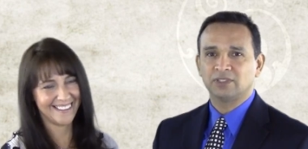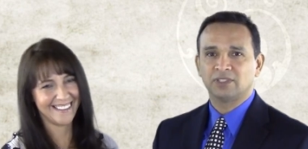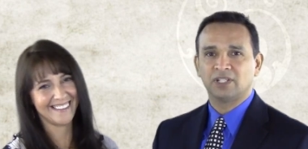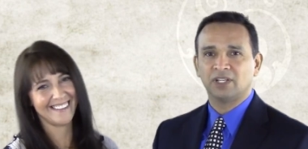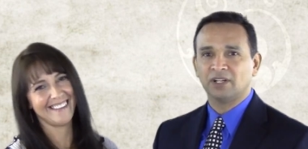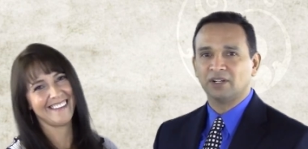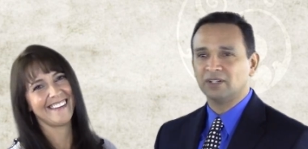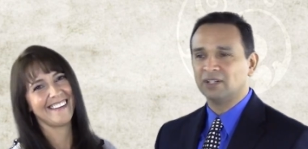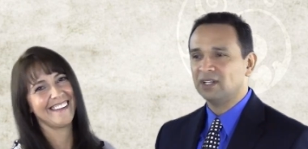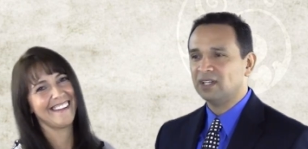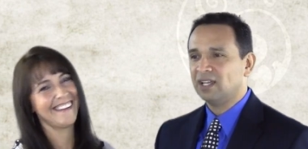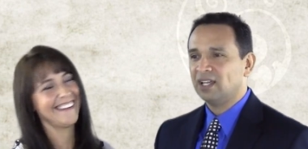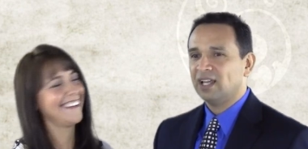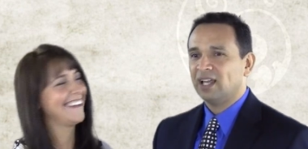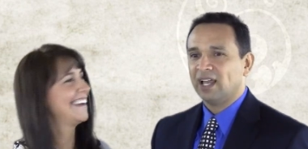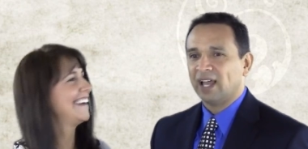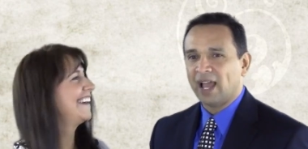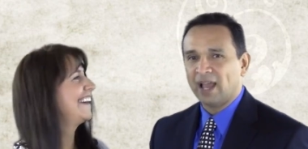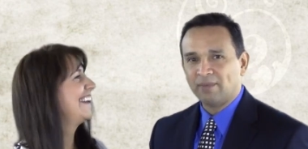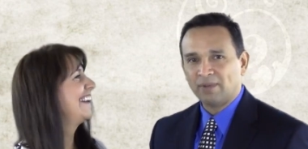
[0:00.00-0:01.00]
Speaker 1: So,
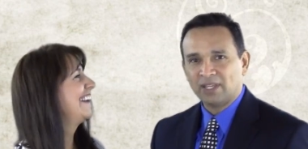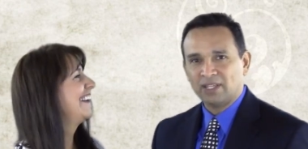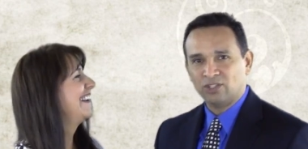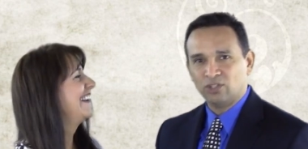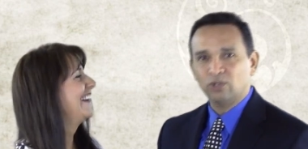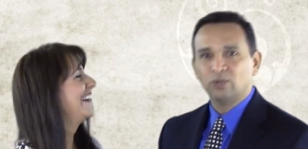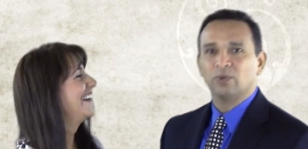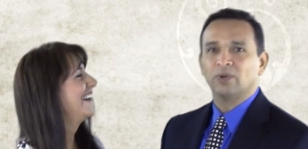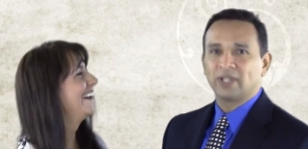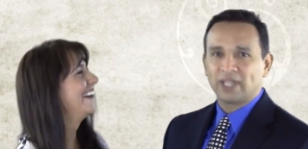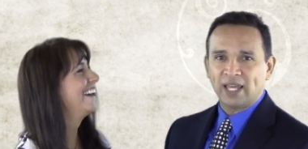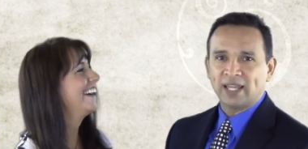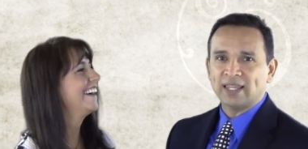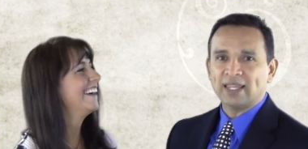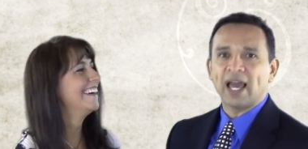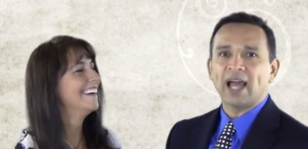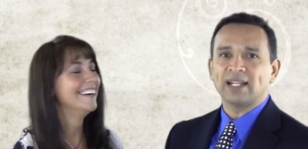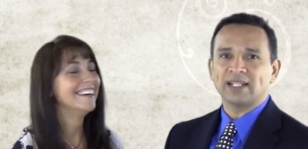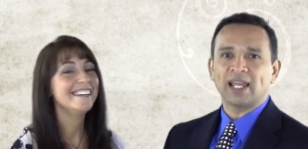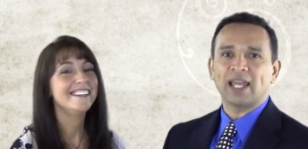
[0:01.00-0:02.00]
I mean, you will get
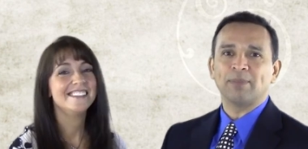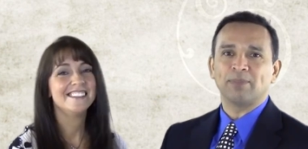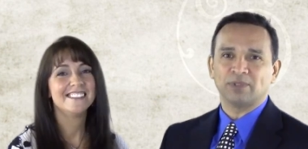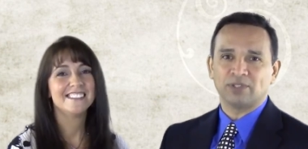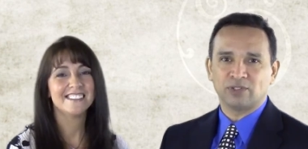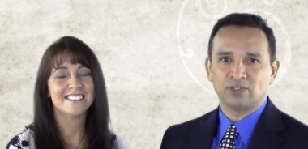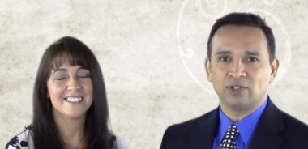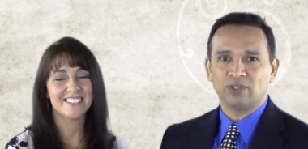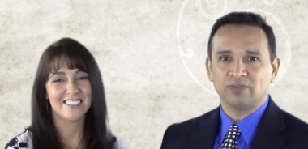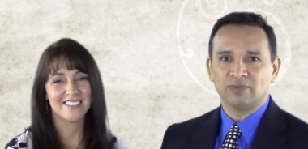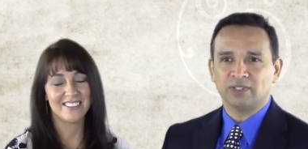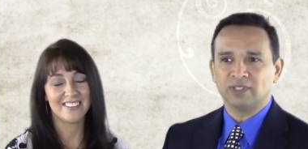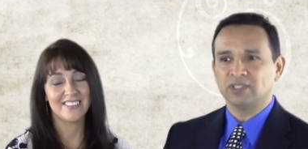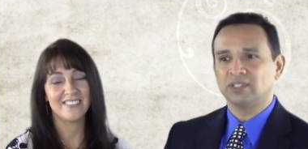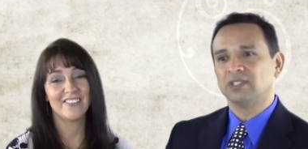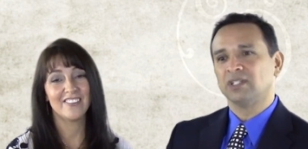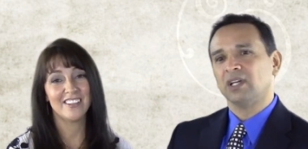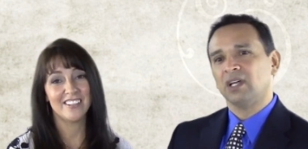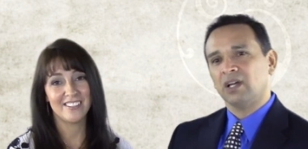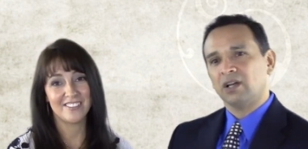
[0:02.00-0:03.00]
that type of
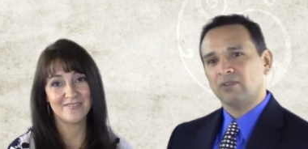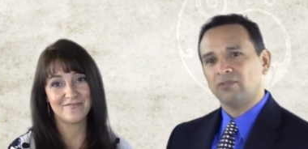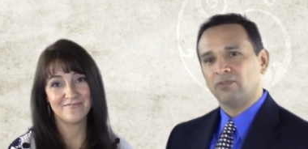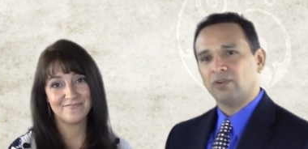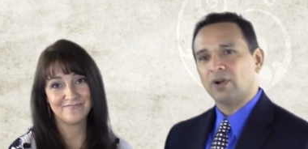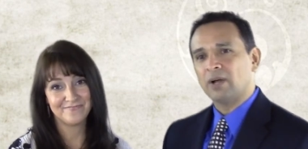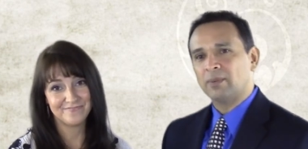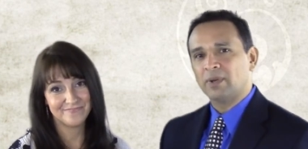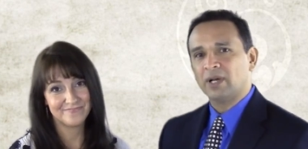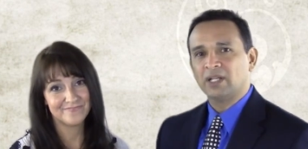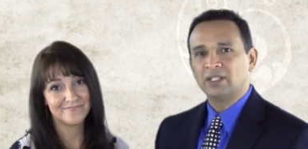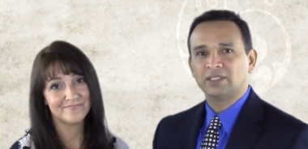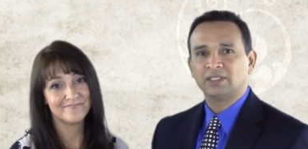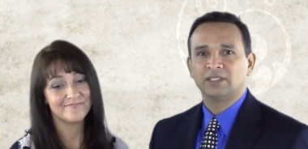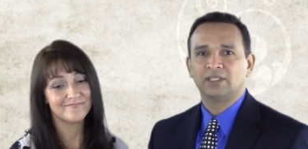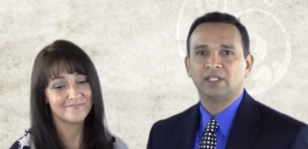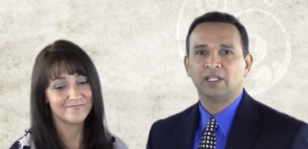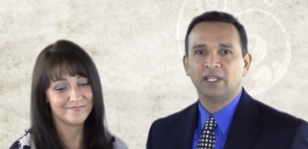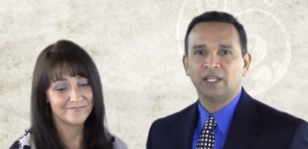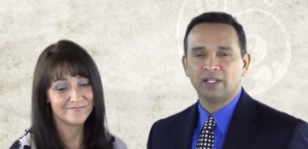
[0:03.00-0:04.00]
service right. from
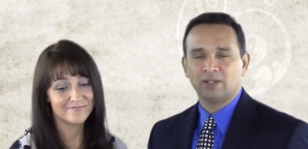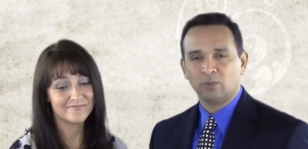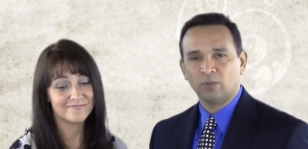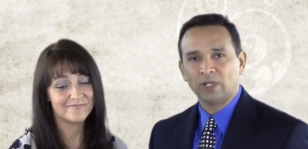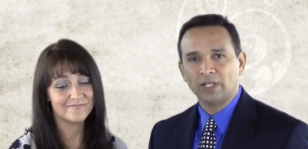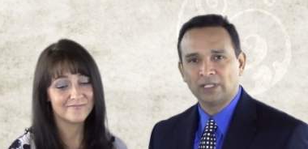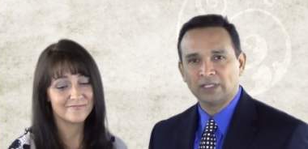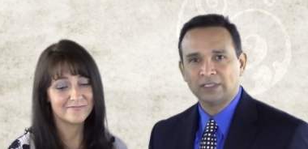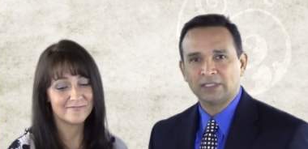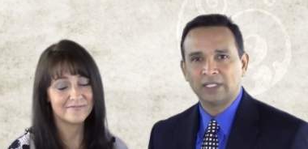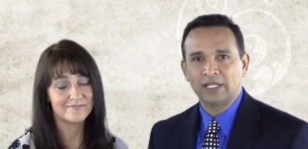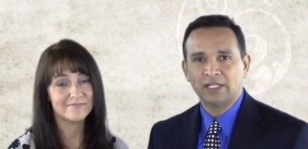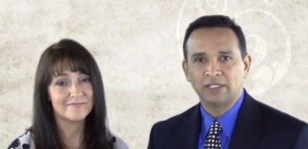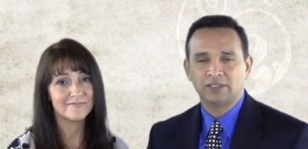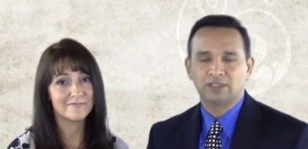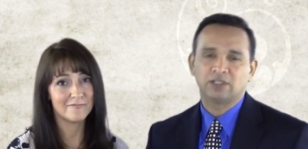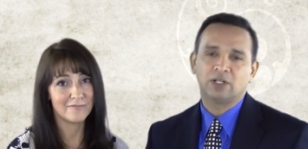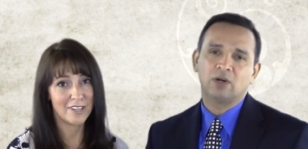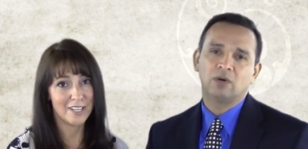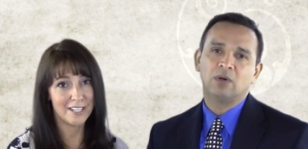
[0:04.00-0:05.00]
us in real estate.
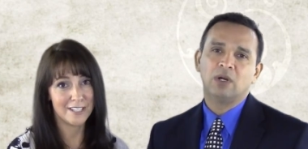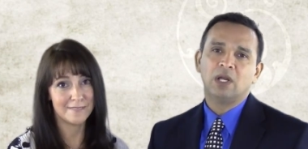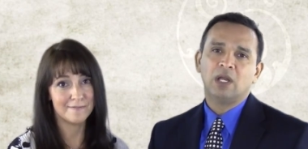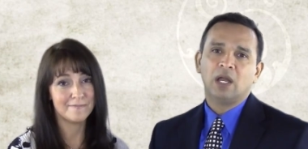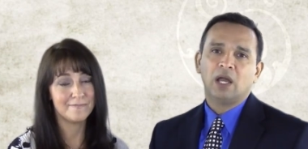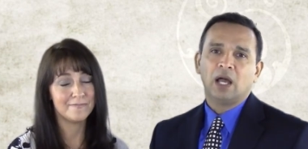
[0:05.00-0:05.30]
So, right.